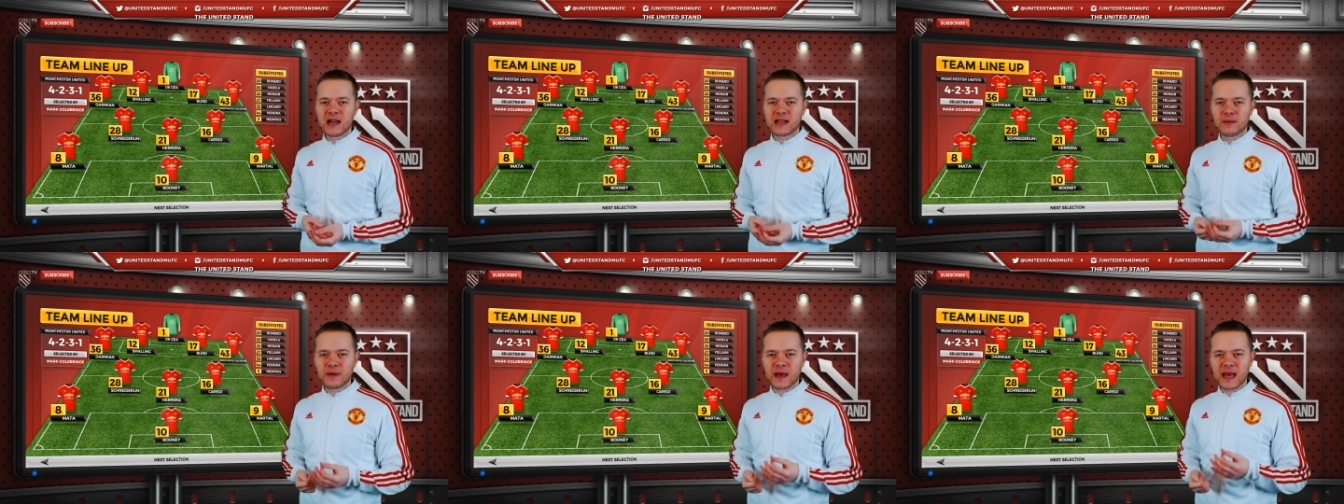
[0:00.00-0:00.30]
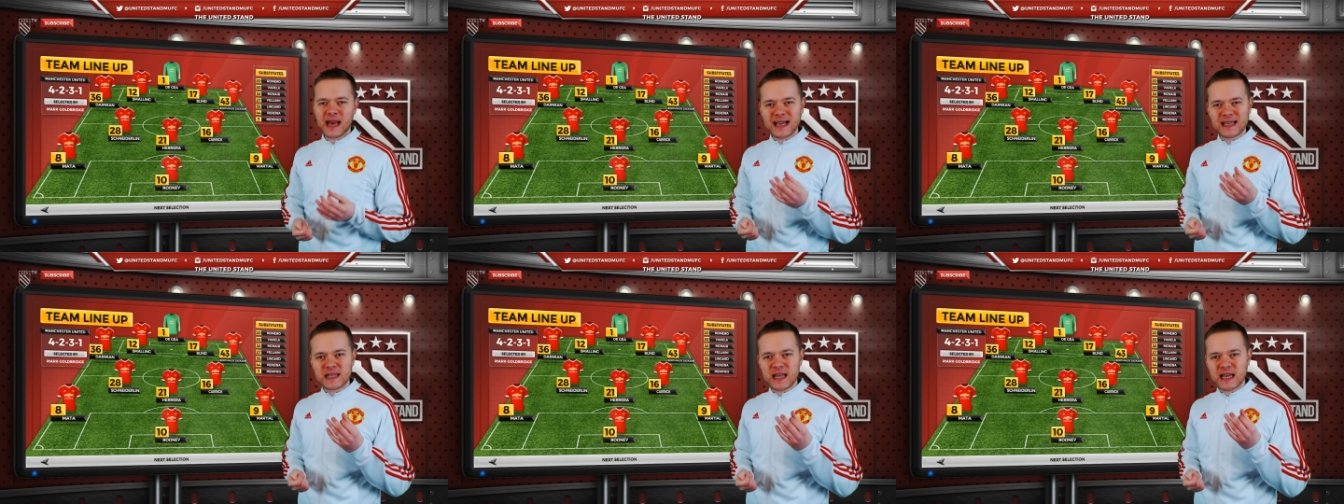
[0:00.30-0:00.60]
a little
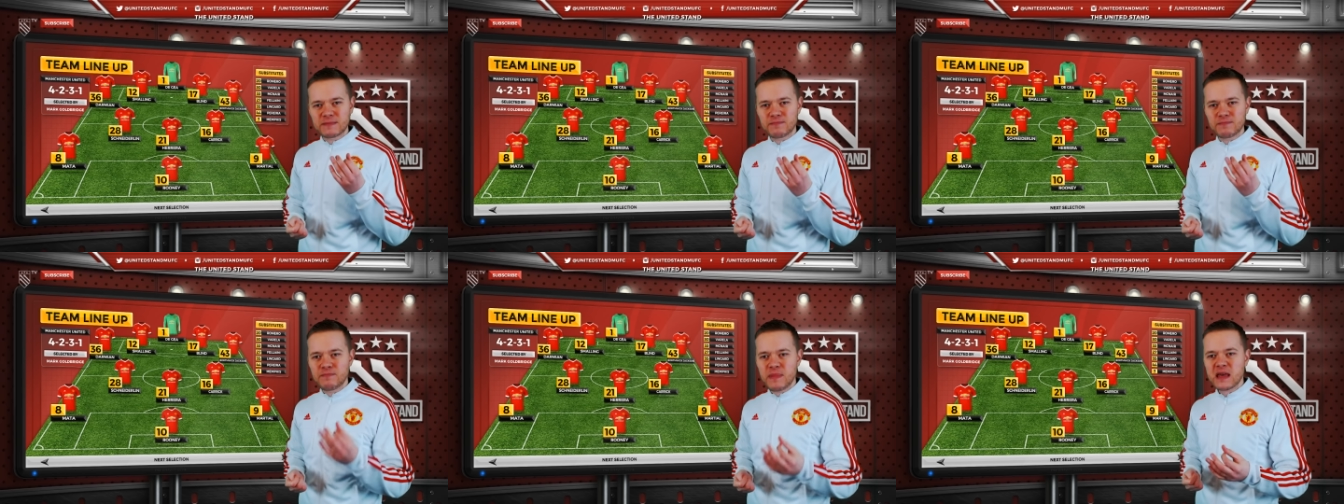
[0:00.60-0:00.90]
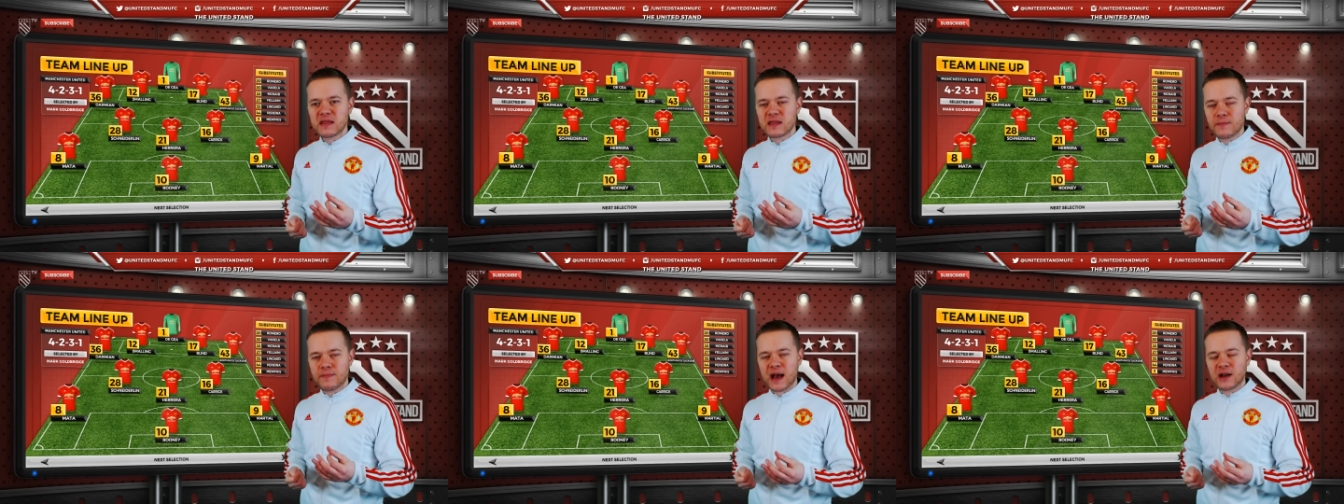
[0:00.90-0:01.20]
bit is this
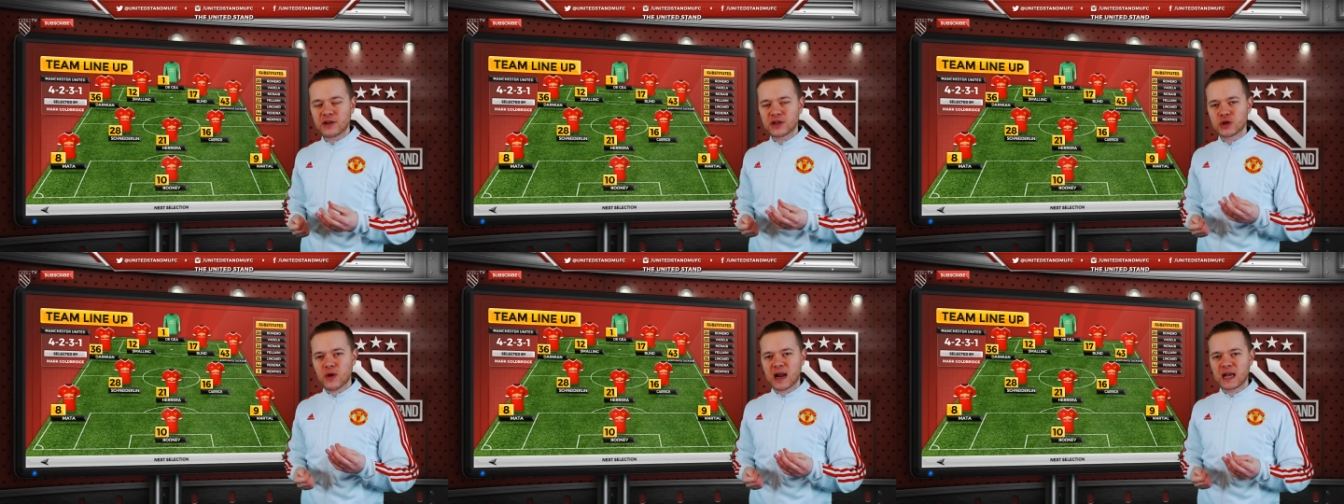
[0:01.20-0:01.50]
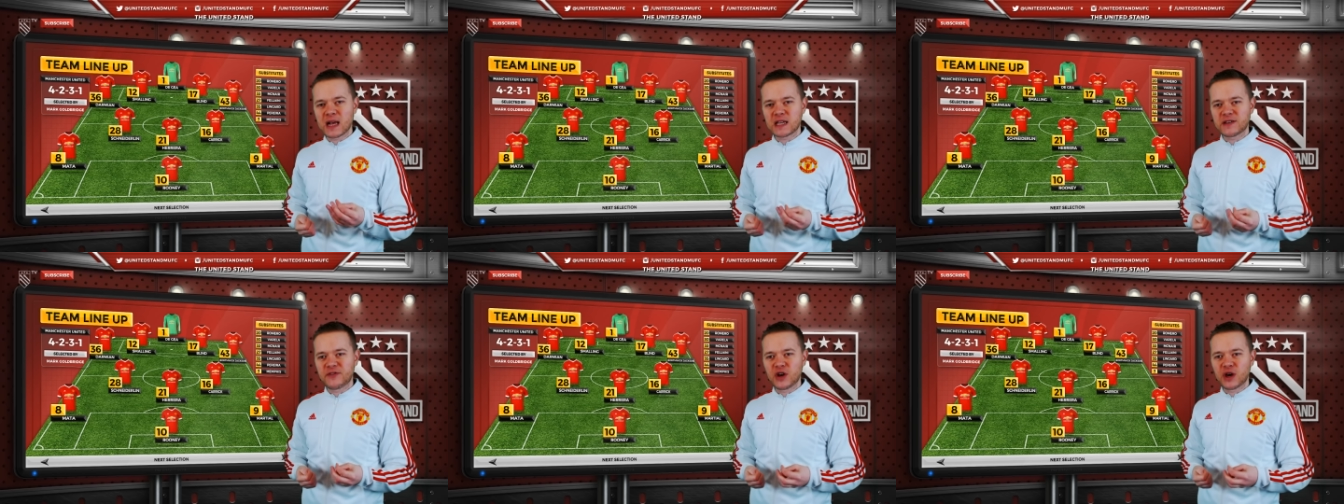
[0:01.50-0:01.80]
myth about Sir
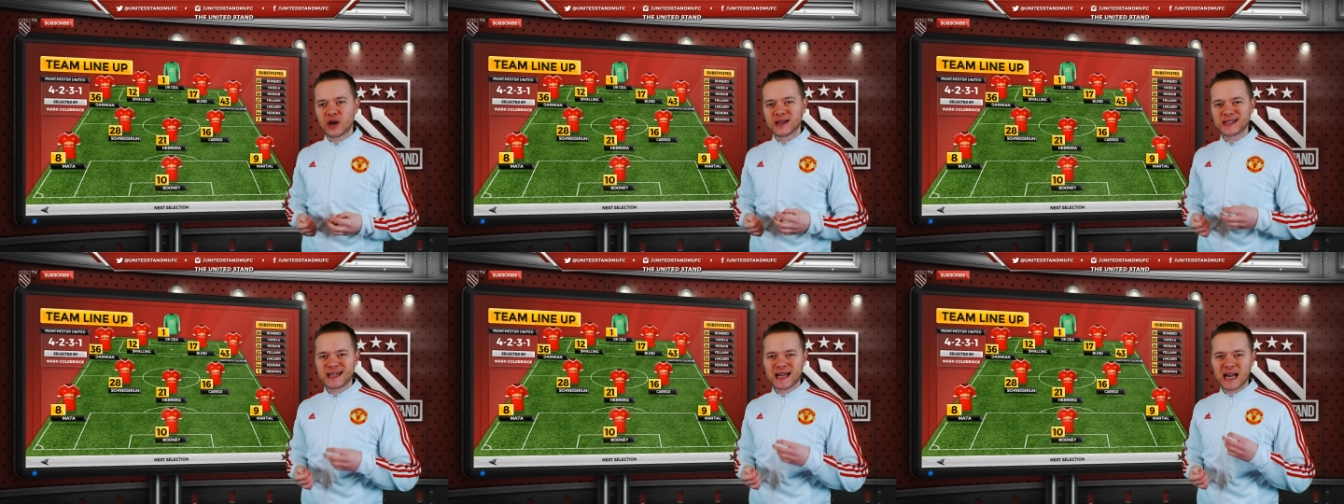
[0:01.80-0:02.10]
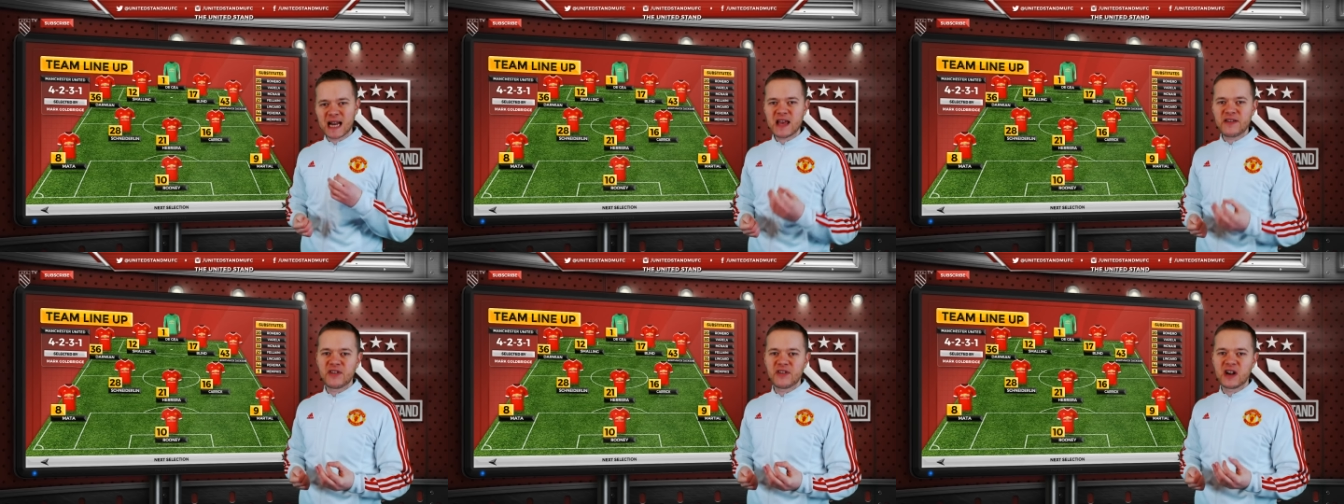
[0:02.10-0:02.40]
Alex
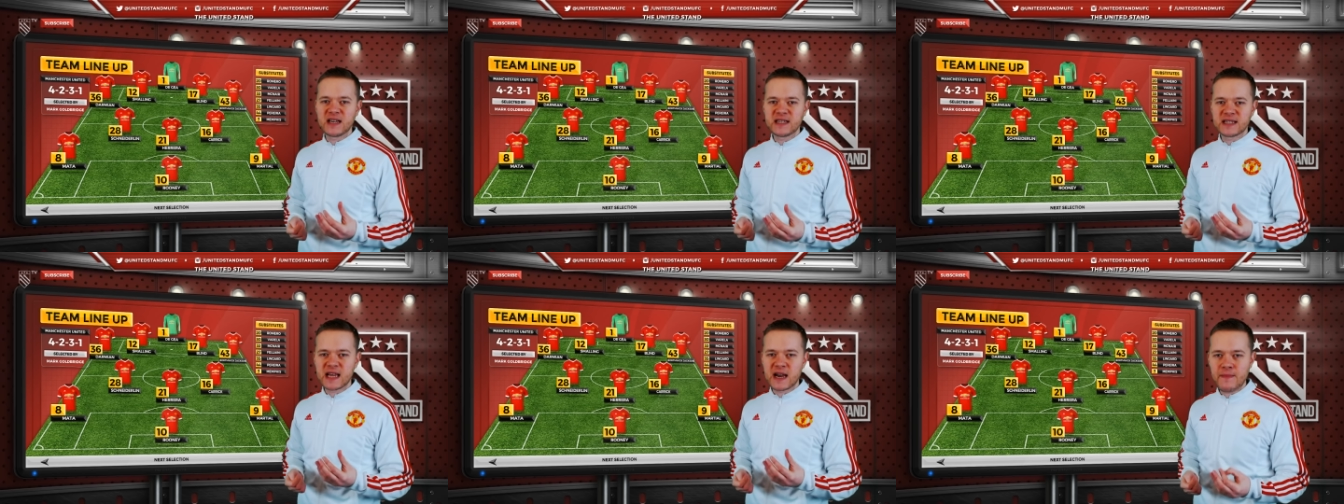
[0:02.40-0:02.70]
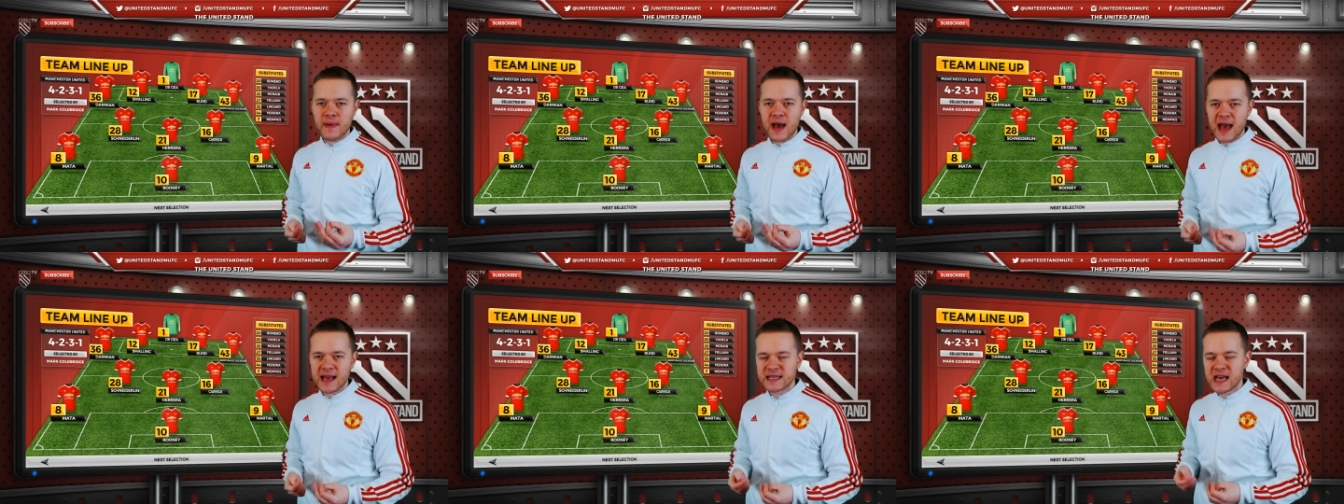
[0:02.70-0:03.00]
Ferguson leaving us
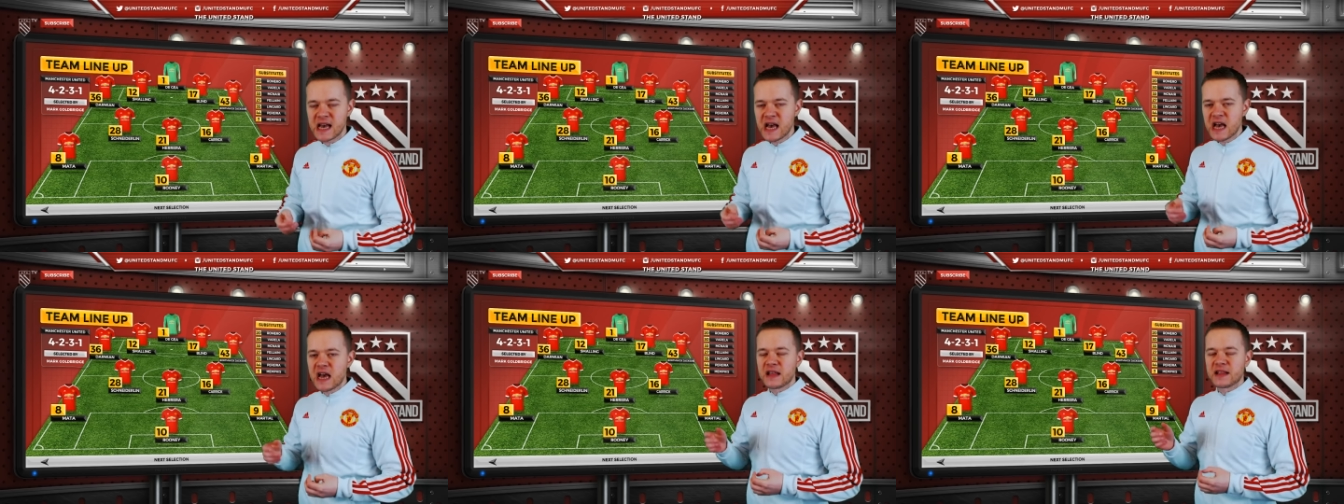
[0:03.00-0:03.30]
in a mess.